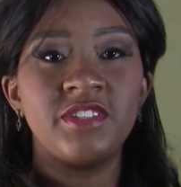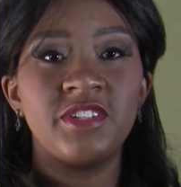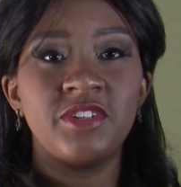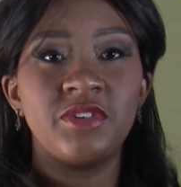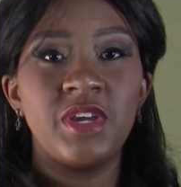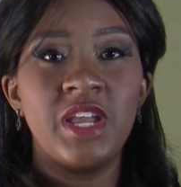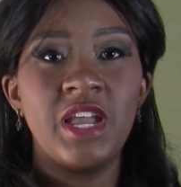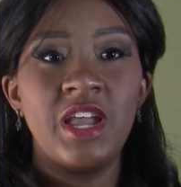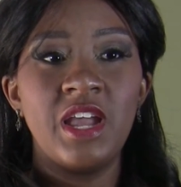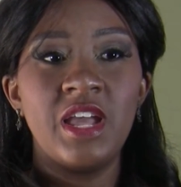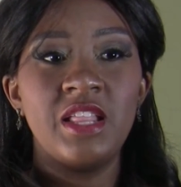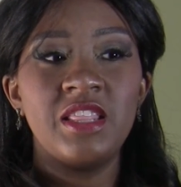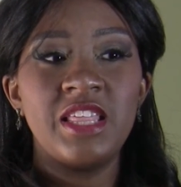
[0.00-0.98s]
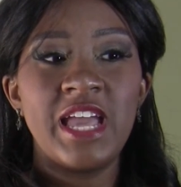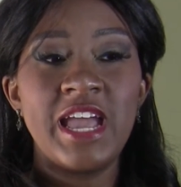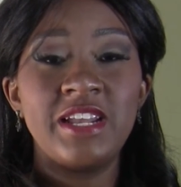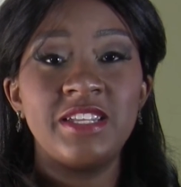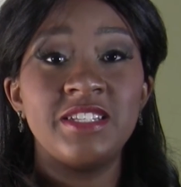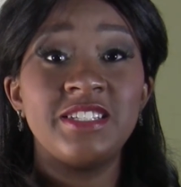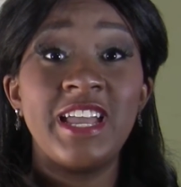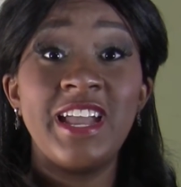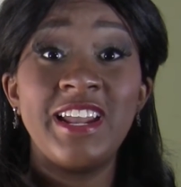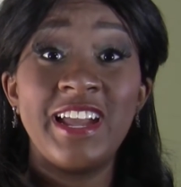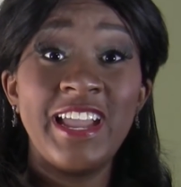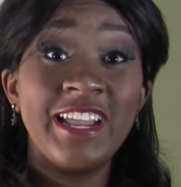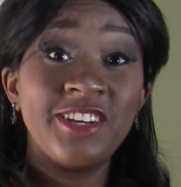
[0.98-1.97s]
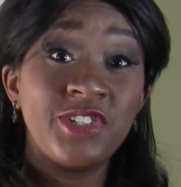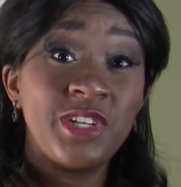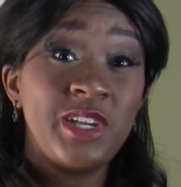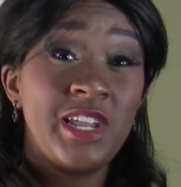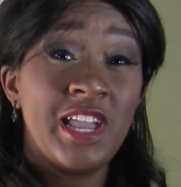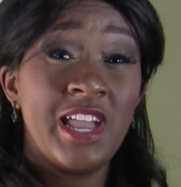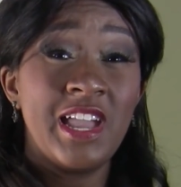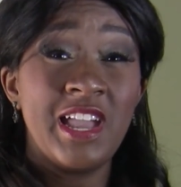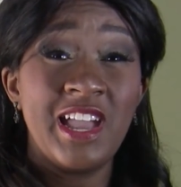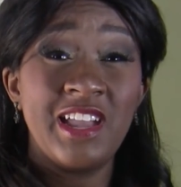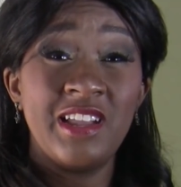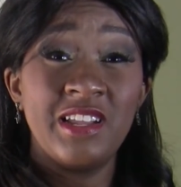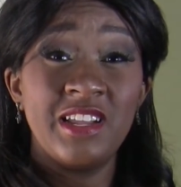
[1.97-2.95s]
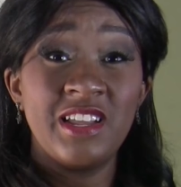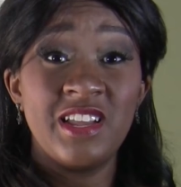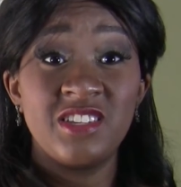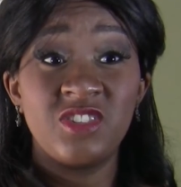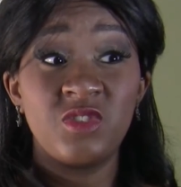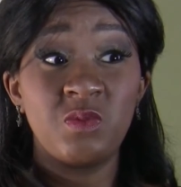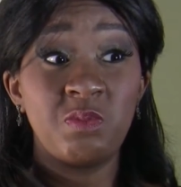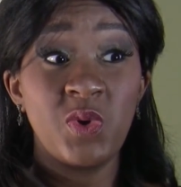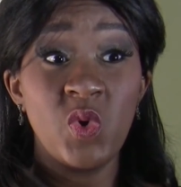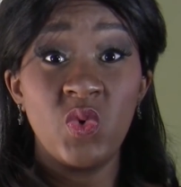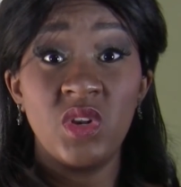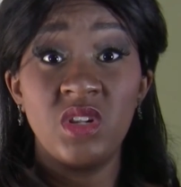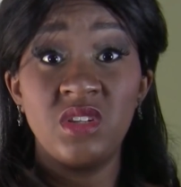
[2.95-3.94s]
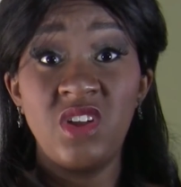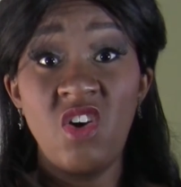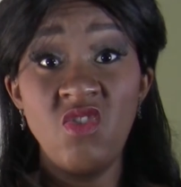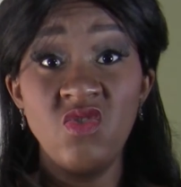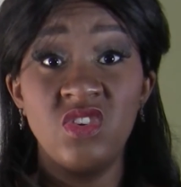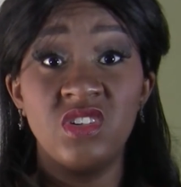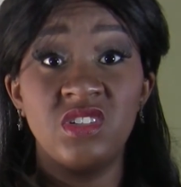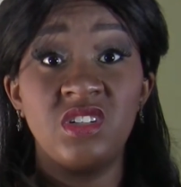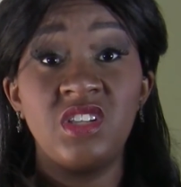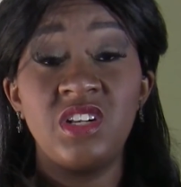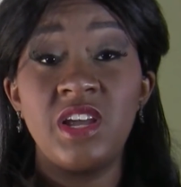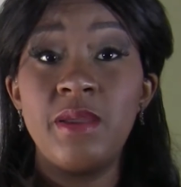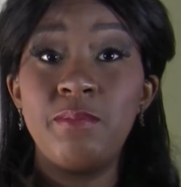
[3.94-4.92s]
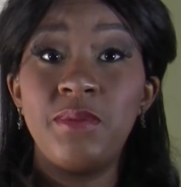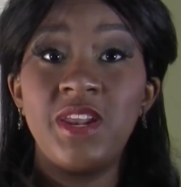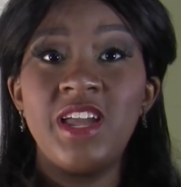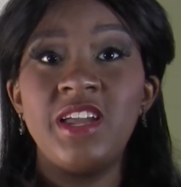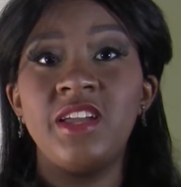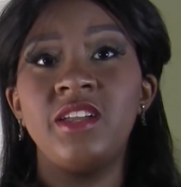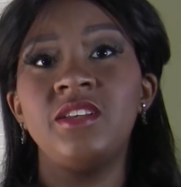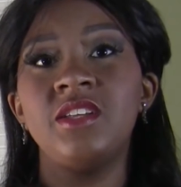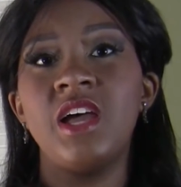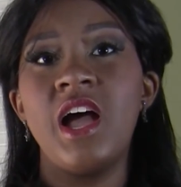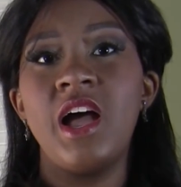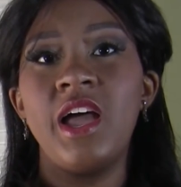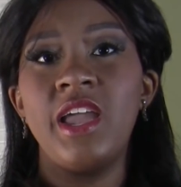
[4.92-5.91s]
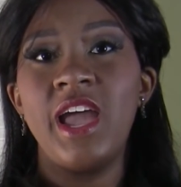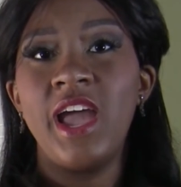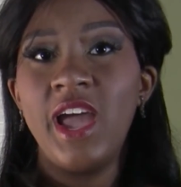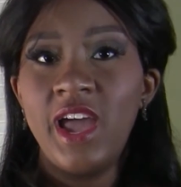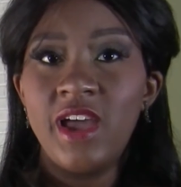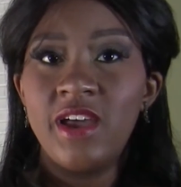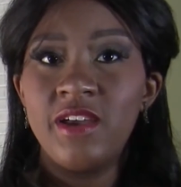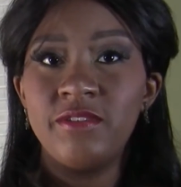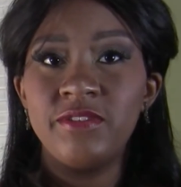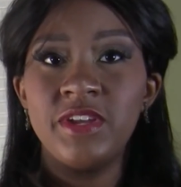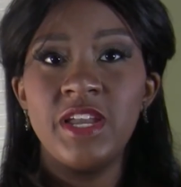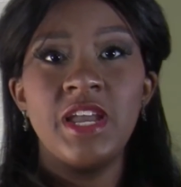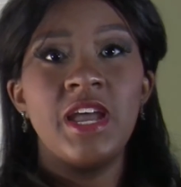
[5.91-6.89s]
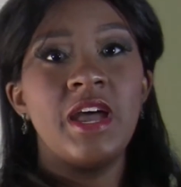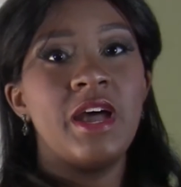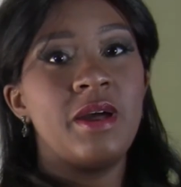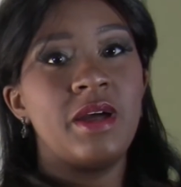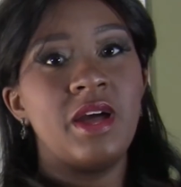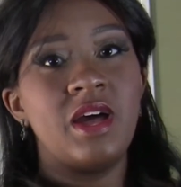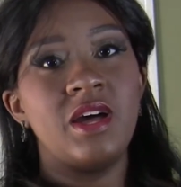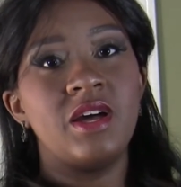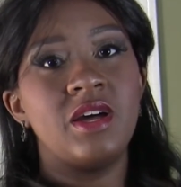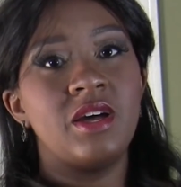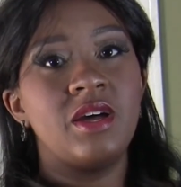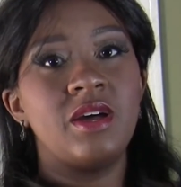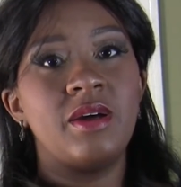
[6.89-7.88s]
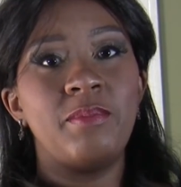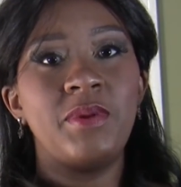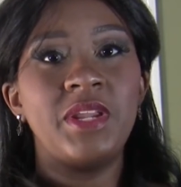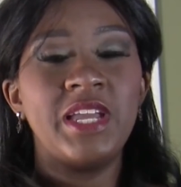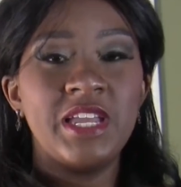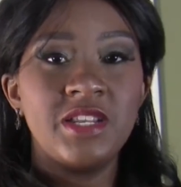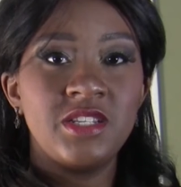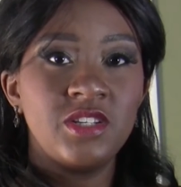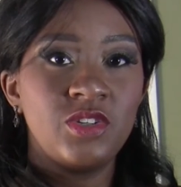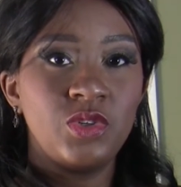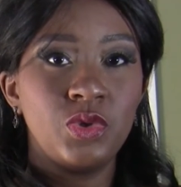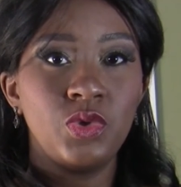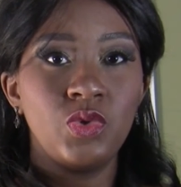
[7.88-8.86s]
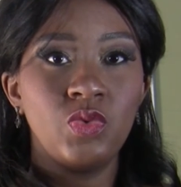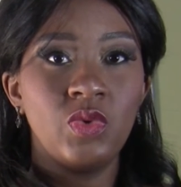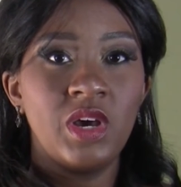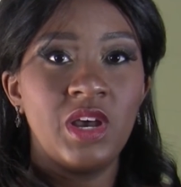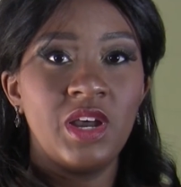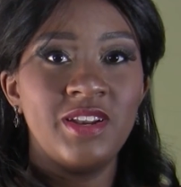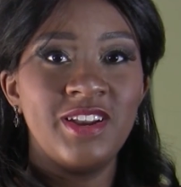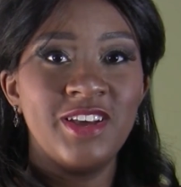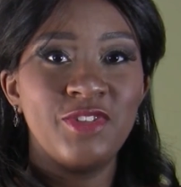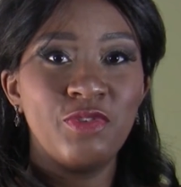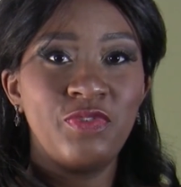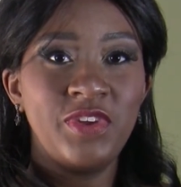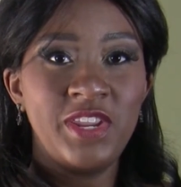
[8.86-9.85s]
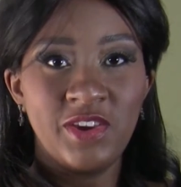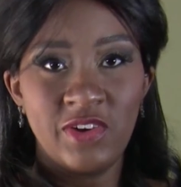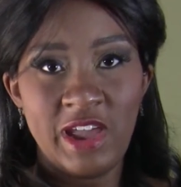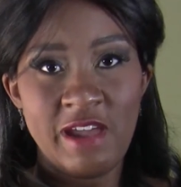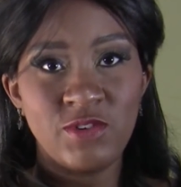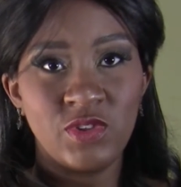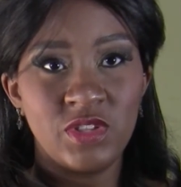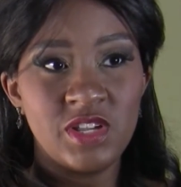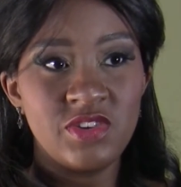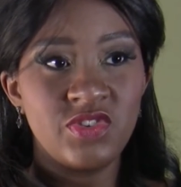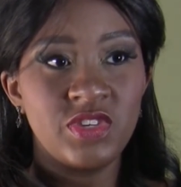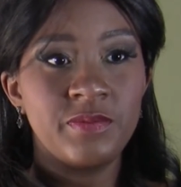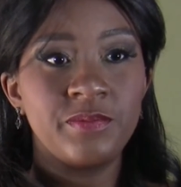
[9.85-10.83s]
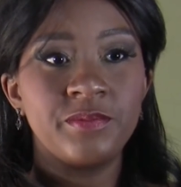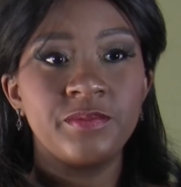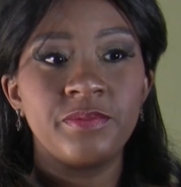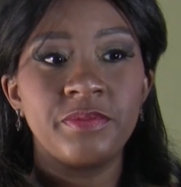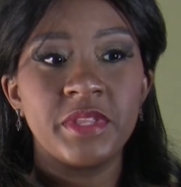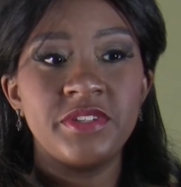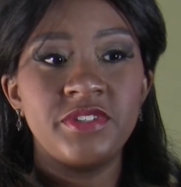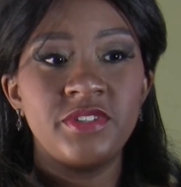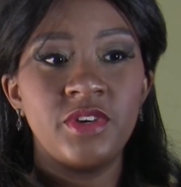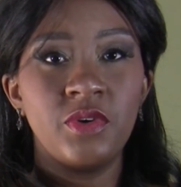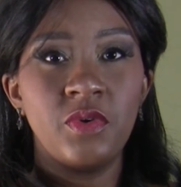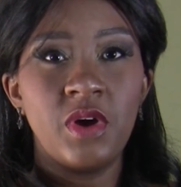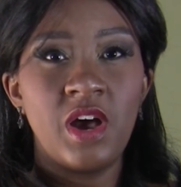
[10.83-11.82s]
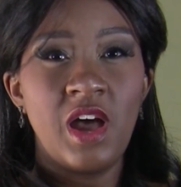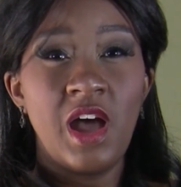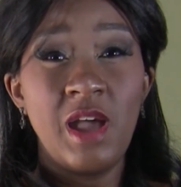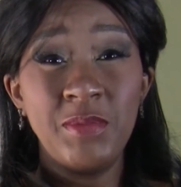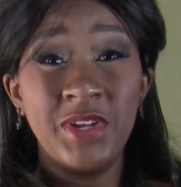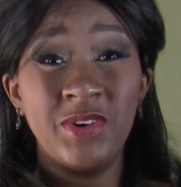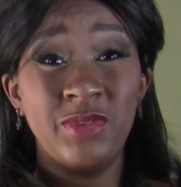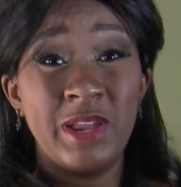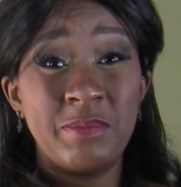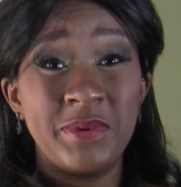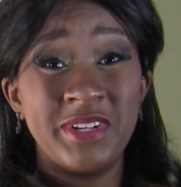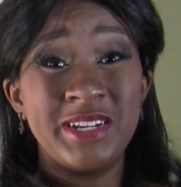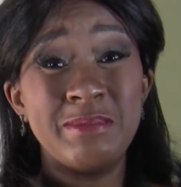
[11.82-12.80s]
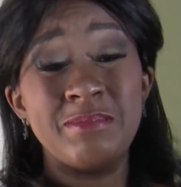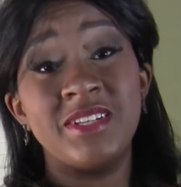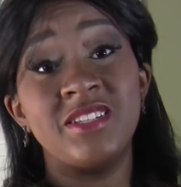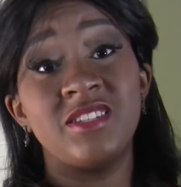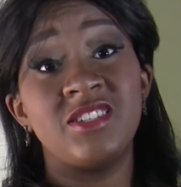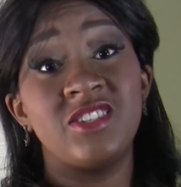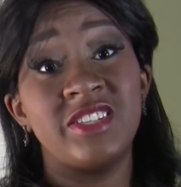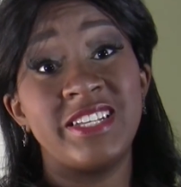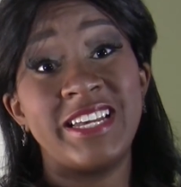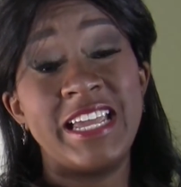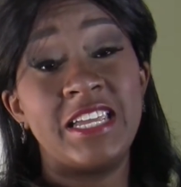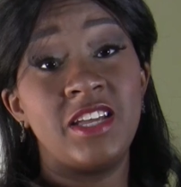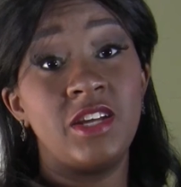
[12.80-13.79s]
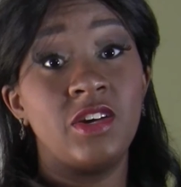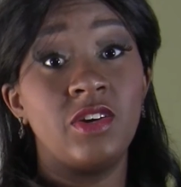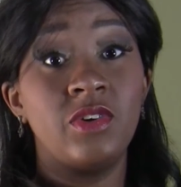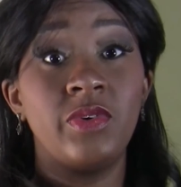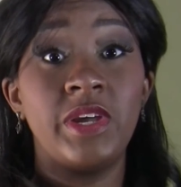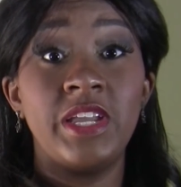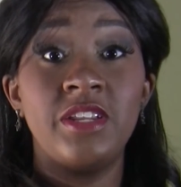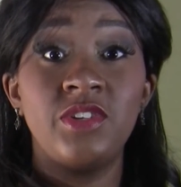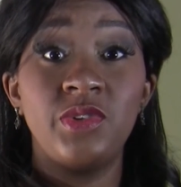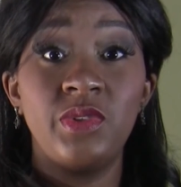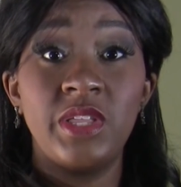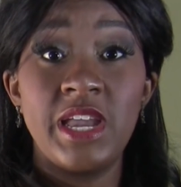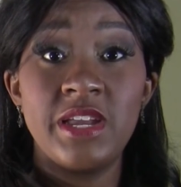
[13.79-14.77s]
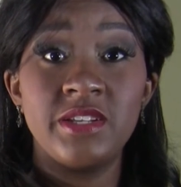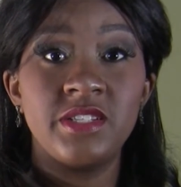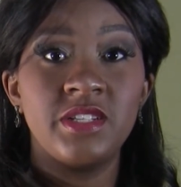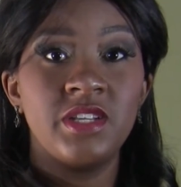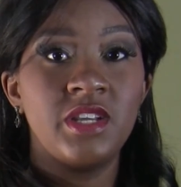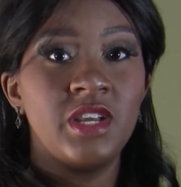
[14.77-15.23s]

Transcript: So that is that. I actually spoke longer than I planned. I have a plan to do another video after this, so I'm going to wrap it up so that I can go and do that.